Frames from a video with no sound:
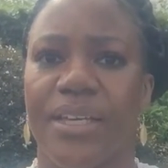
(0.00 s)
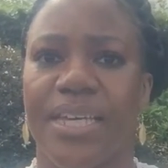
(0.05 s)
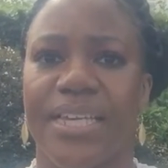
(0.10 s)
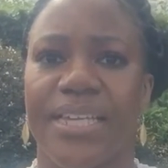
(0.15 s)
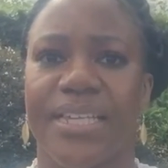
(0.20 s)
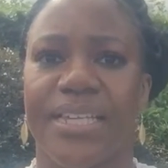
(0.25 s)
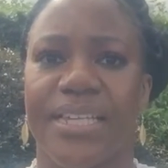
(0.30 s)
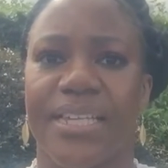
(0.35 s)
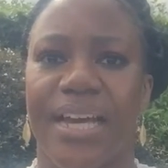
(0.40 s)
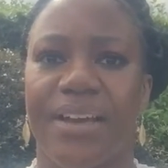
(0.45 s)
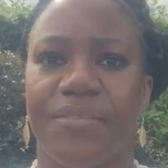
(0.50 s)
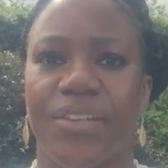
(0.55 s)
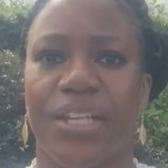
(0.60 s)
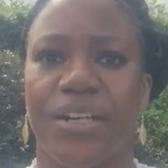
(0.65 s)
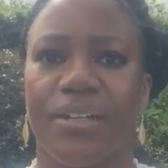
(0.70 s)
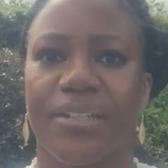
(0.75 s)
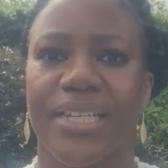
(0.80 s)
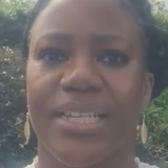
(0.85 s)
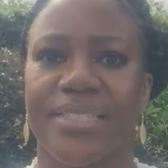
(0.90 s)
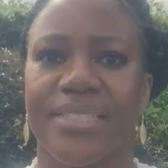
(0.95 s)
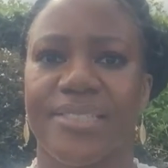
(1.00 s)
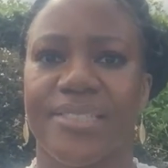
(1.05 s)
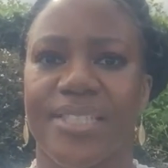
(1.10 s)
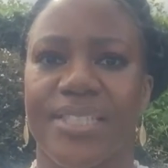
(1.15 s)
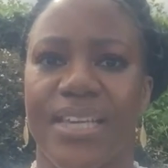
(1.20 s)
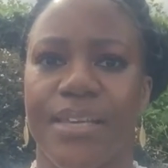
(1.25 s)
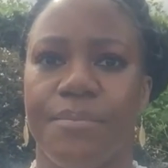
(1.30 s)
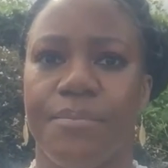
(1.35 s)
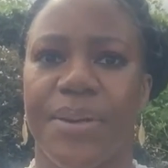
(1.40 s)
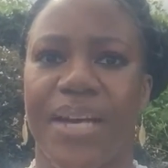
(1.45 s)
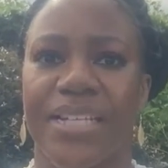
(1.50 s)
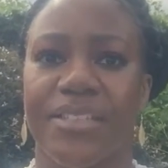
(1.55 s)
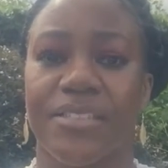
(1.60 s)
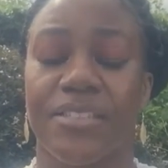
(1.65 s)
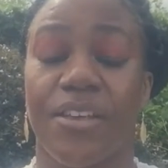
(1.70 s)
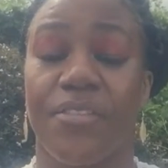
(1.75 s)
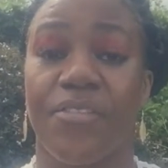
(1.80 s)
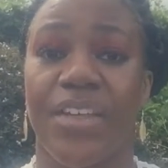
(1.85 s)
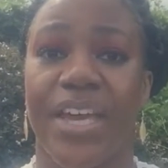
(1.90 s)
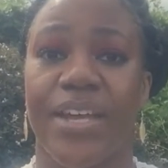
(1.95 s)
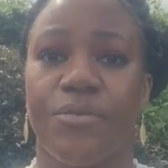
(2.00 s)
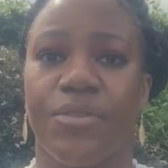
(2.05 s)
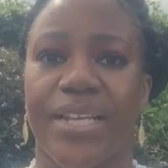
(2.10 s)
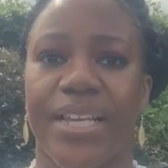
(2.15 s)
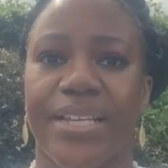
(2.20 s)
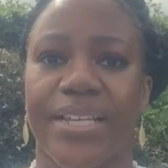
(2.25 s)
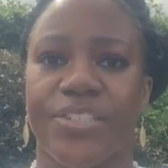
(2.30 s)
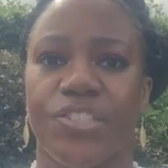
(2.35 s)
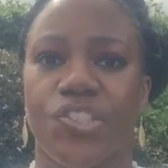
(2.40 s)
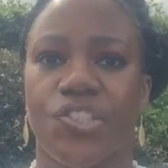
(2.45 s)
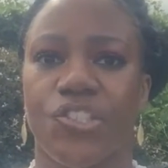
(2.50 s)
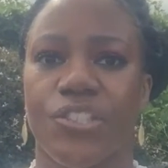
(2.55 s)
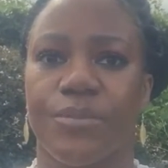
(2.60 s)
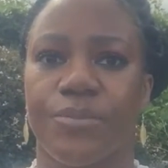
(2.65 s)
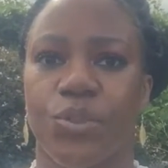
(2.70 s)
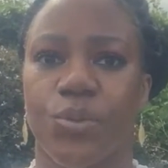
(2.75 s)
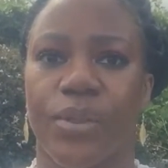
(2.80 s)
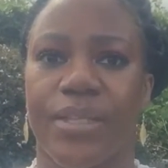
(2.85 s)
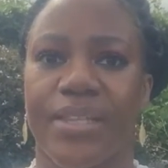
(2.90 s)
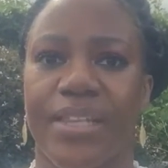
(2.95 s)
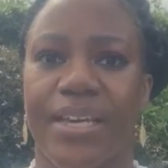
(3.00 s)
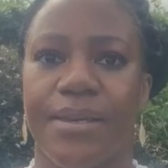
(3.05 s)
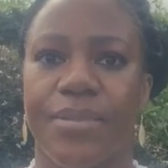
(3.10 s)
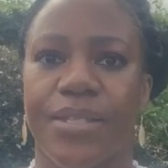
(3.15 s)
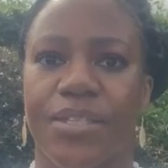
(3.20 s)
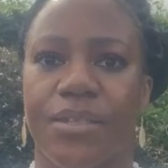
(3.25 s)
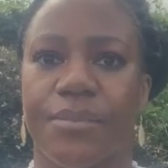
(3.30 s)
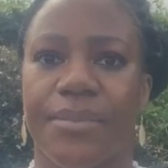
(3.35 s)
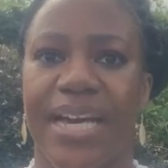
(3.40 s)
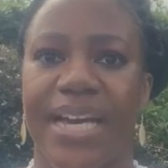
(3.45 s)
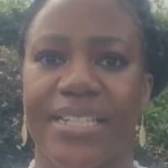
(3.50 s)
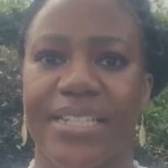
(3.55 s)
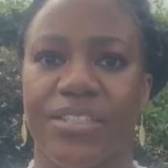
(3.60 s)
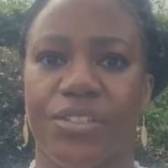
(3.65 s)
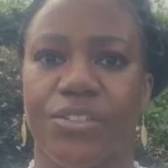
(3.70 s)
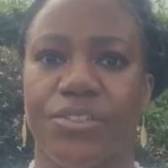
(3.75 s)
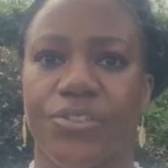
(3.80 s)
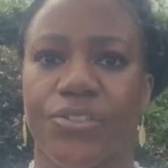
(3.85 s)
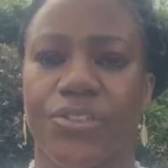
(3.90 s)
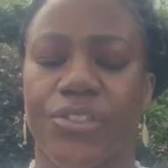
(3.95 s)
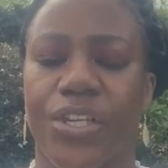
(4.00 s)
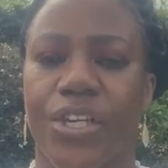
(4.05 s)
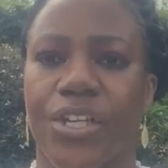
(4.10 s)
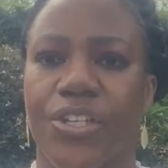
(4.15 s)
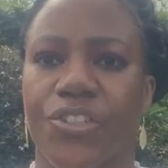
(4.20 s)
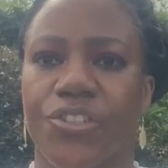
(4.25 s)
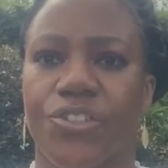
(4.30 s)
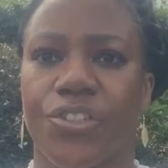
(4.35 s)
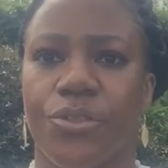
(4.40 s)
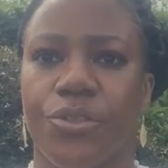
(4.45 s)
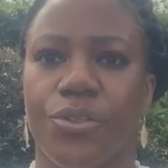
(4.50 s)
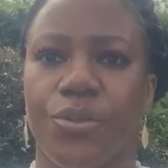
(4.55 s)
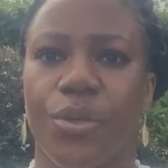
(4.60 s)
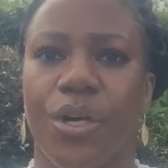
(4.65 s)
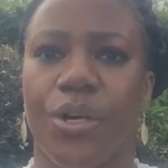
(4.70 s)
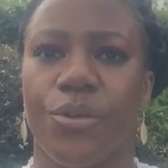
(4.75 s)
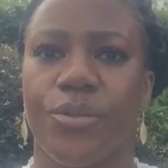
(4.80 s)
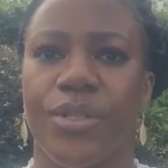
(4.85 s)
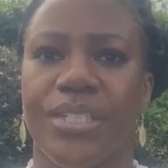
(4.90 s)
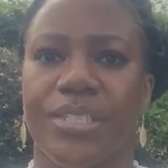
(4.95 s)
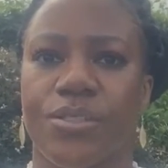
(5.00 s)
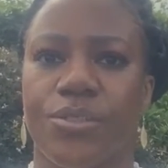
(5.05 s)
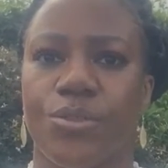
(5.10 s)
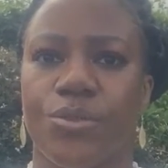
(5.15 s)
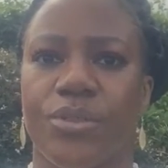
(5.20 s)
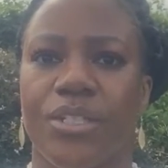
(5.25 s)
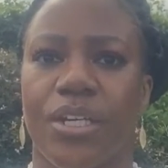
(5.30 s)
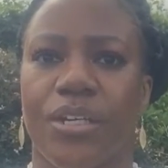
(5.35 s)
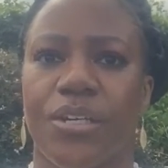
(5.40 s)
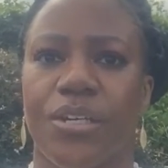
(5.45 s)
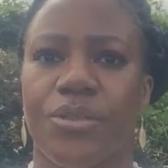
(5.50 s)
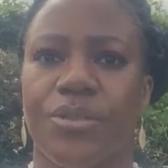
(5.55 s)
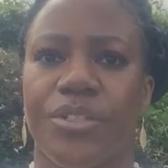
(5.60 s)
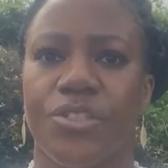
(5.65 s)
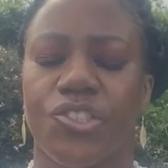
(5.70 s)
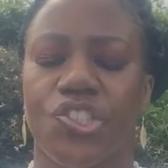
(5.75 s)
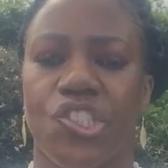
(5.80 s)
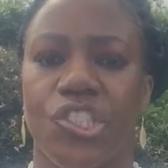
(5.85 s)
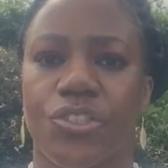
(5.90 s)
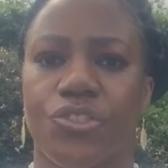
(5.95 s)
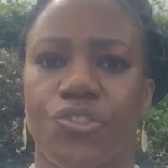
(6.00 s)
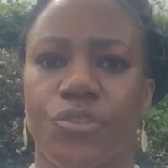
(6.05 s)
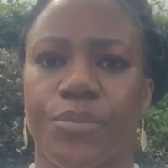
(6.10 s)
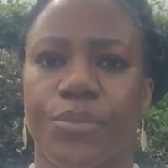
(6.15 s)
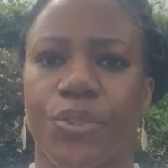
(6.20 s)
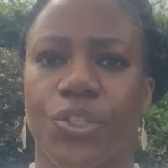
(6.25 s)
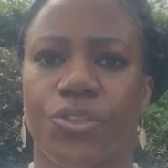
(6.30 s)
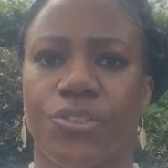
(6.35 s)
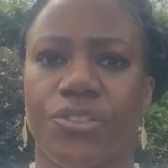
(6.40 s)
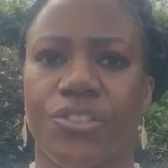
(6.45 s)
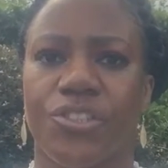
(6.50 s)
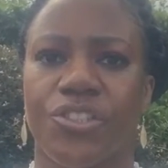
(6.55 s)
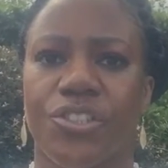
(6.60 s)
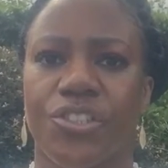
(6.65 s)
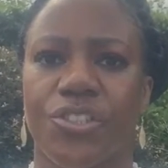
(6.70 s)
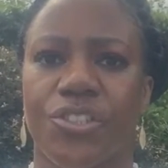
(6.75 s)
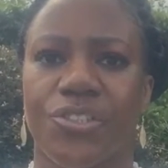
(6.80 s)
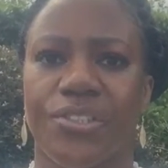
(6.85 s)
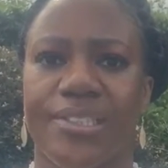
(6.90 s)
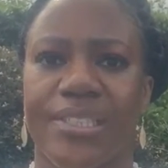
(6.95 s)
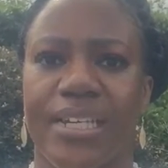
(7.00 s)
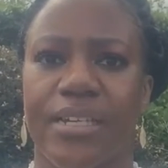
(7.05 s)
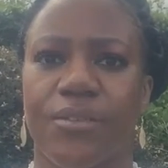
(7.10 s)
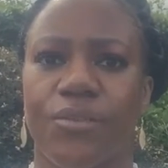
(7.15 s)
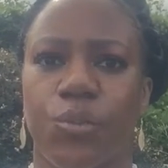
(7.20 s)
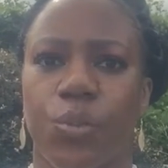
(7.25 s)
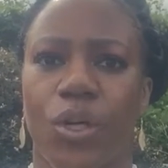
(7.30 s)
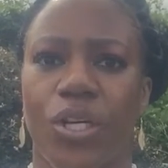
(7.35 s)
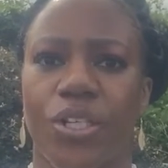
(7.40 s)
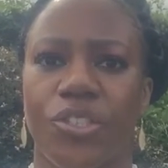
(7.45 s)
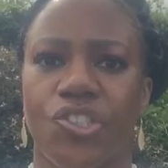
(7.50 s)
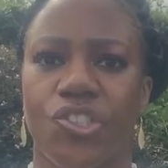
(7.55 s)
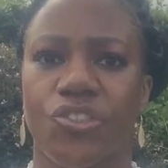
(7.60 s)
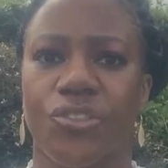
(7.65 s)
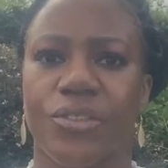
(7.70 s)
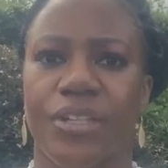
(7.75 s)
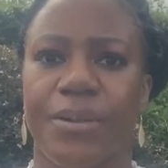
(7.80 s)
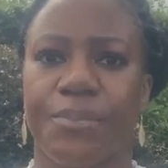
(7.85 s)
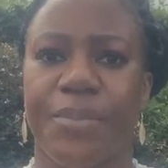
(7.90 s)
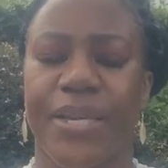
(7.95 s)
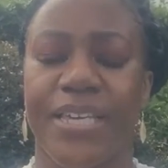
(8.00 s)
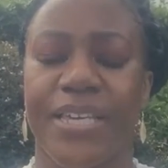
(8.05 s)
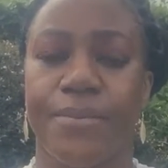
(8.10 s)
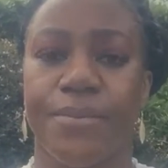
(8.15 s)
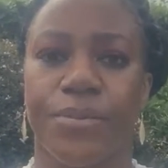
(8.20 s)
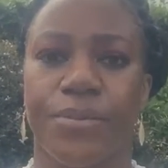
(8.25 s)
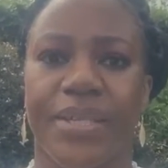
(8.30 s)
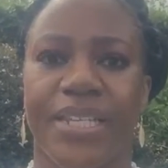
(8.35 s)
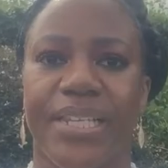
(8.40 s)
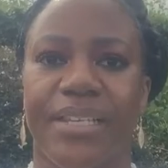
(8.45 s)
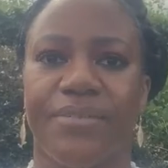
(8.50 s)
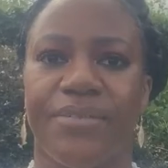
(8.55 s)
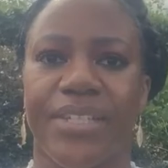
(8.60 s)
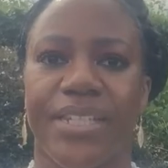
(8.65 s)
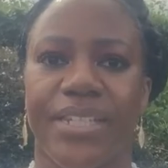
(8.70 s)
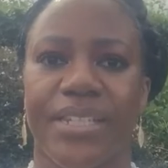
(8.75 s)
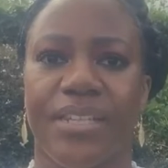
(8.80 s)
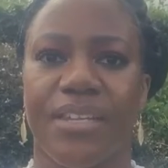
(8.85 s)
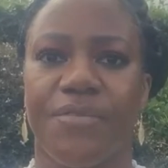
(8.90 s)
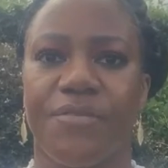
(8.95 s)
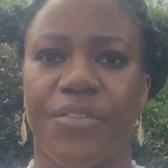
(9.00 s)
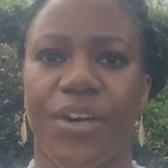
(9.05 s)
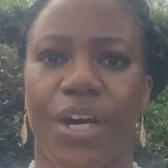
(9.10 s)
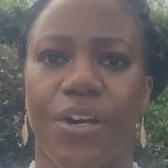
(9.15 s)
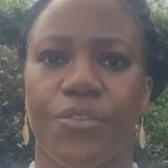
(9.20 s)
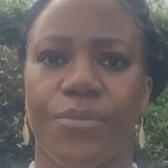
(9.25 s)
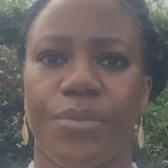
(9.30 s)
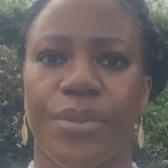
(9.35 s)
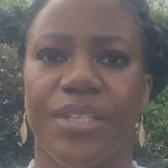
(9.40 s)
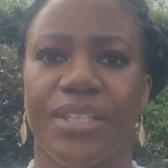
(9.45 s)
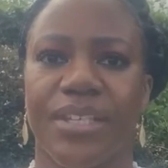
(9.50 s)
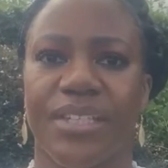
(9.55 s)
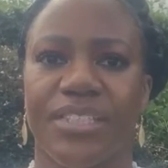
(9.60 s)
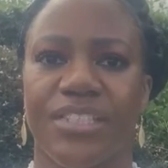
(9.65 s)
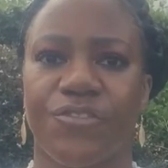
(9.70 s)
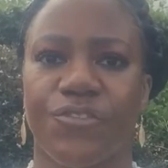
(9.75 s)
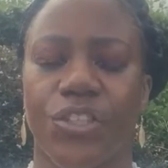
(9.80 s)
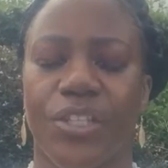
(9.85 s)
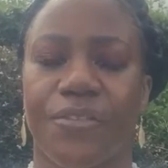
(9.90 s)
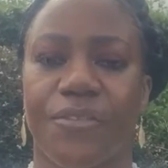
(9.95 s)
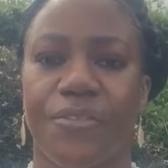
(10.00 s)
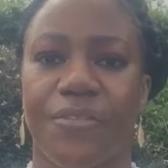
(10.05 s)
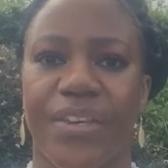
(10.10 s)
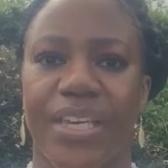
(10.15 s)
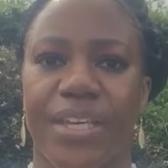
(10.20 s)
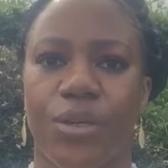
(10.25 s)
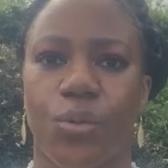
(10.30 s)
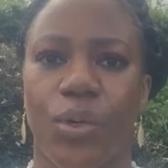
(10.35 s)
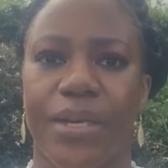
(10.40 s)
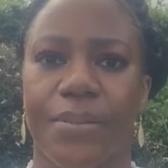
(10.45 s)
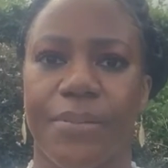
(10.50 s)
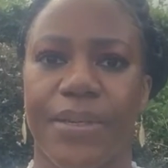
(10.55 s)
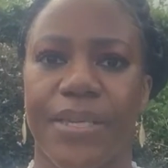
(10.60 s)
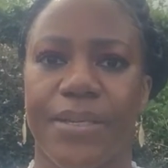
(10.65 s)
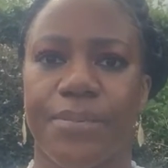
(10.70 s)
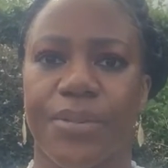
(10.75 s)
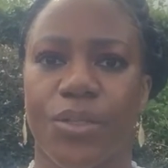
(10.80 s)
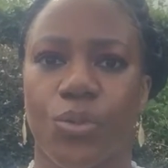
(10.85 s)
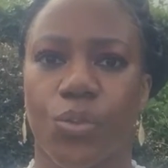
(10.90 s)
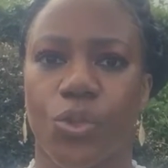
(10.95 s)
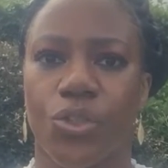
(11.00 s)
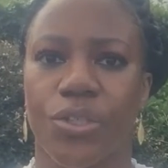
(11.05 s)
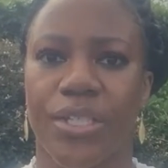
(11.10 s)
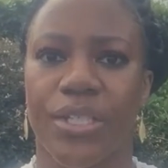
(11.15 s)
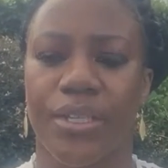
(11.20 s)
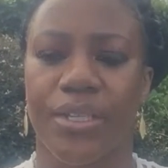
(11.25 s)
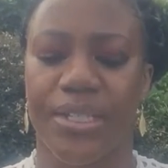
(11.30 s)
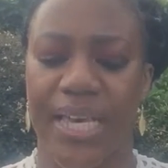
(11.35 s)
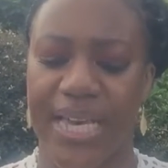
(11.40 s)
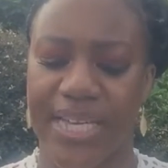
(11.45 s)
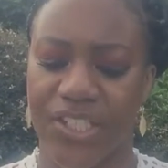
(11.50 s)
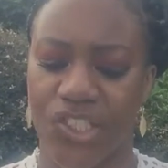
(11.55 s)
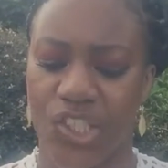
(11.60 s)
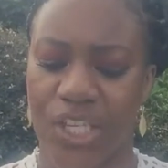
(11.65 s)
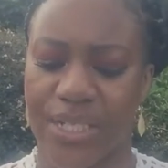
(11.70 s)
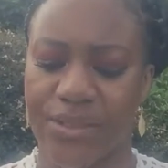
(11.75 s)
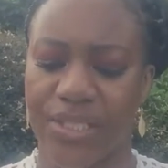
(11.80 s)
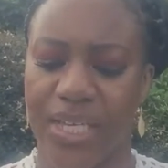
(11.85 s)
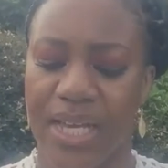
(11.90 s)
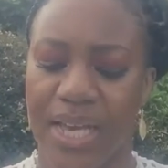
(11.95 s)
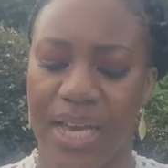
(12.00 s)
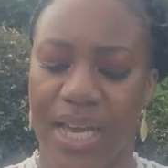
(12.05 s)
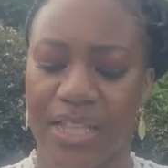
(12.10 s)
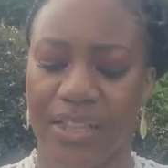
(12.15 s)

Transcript: It can have a long lasting impact on their relationships when they become adults. So you owe it to not only your children, but also to yourself. Why should people be living in an environment that is full of fear, where people are walking on eggshells?